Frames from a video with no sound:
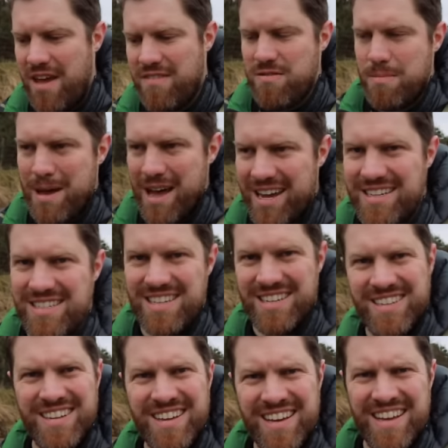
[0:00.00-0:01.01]
never mind,
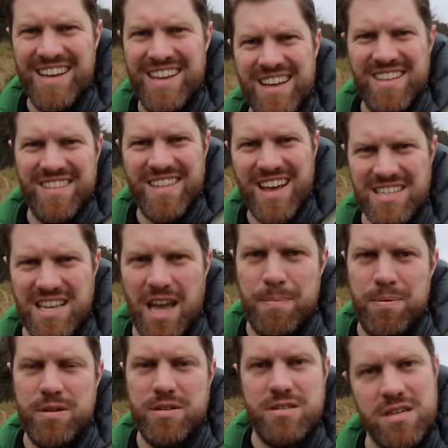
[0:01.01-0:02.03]
that's
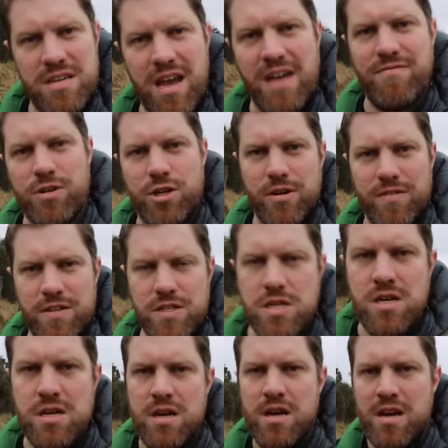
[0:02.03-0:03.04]
happened, I've recovered.
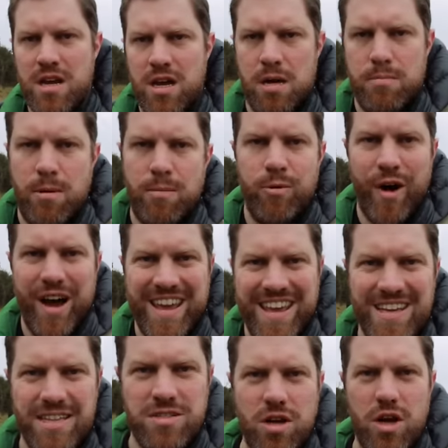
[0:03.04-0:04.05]
I'm on my way,
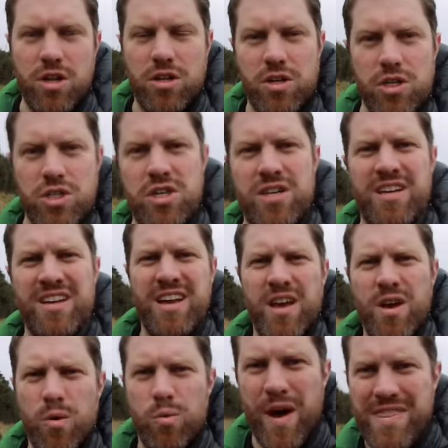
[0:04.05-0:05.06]
it's all good.
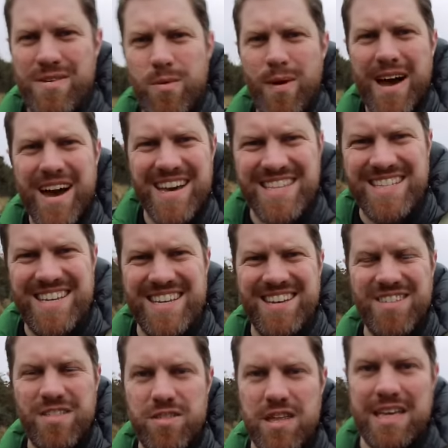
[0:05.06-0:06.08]
Weather-wise,
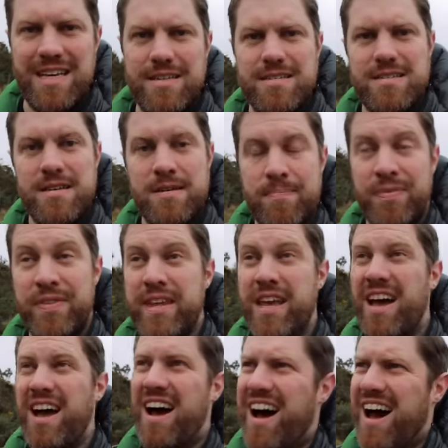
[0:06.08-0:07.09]
things
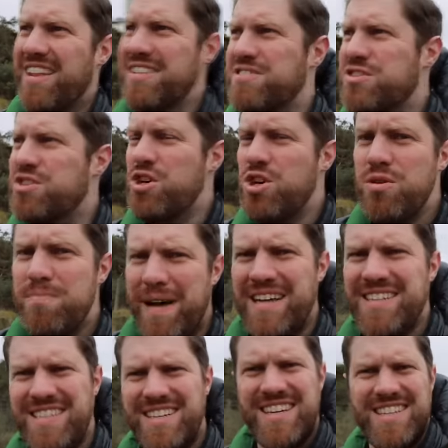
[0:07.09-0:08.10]
aren't too
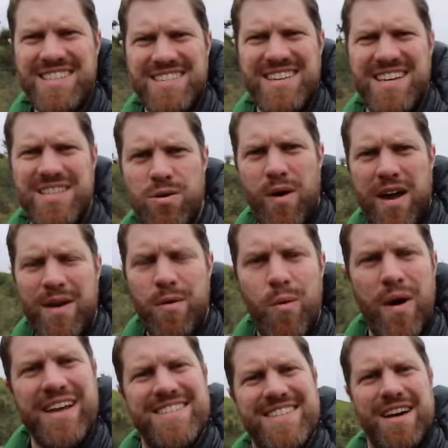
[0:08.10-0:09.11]
bad. You can see it's quite a
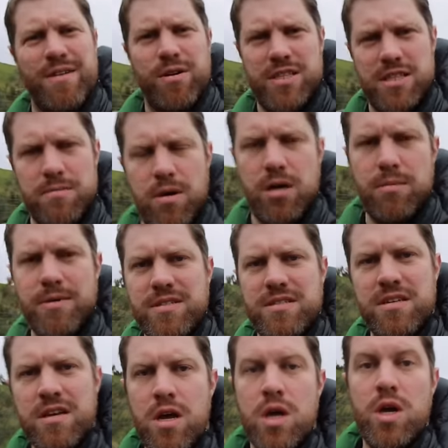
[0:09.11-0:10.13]
whiteout at the
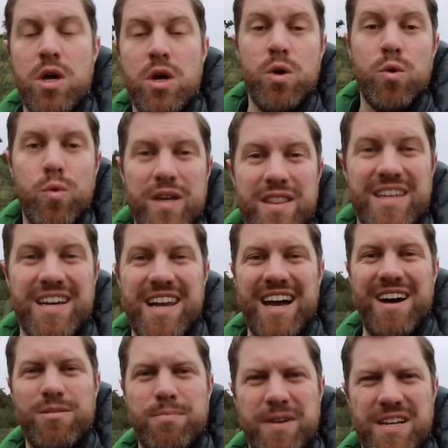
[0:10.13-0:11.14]
moment with the
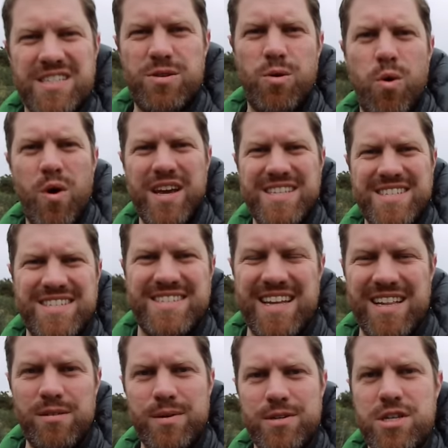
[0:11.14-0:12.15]
cloud, but it's quite
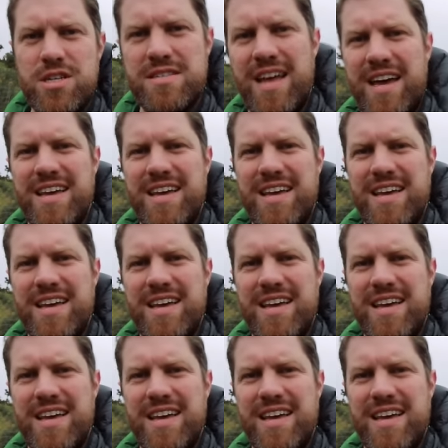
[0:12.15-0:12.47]
still, which is